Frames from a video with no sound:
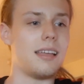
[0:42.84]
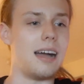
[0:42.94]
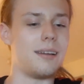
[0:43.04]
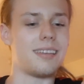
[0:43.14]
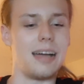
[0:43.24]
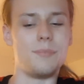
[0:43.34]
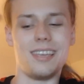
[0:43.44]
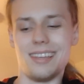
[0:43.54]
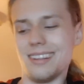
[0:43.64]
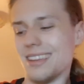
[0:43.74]
I
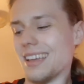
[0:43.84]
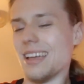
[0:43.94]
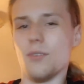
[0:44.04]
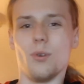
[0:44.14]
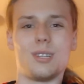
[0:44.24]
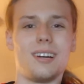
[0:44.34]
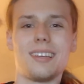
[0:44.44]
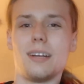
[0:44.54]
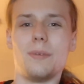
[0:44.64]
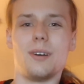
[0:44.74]
mean, we're
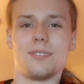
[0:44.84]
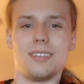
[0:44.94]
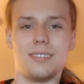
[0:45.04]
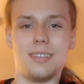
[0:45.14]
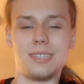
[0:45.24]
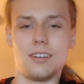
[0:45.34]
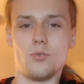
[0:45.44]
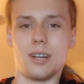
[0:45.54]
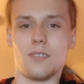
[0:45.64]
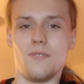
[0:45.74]
talking about the Disney
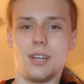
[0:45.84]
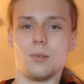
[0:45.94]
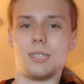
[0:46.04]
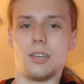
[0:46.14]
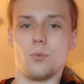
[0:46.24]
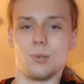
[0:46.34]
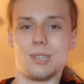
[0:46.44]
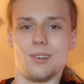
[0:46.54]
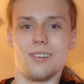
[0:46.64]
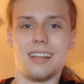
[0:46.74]
direct-to-video sequels
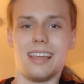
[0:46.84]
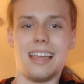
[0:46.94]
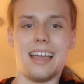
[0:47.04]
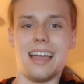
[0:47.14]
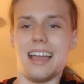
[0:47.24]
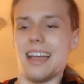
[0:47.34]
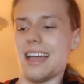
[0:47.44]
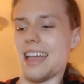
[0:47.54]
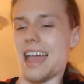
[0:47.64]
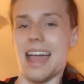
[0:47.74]
here.
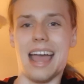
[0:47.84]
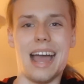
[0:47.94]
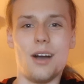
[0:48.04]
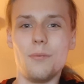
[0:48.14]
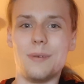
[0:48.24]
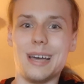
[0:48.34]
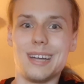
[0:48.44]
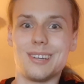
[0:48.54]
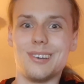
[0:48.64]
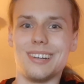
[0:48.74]
How
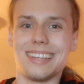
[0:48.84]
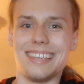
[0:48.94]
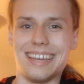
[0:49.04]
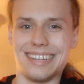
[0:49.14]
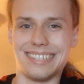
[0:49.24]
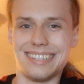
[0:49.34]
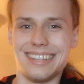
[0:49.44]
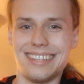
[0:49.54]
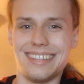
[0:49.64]
bad could it get?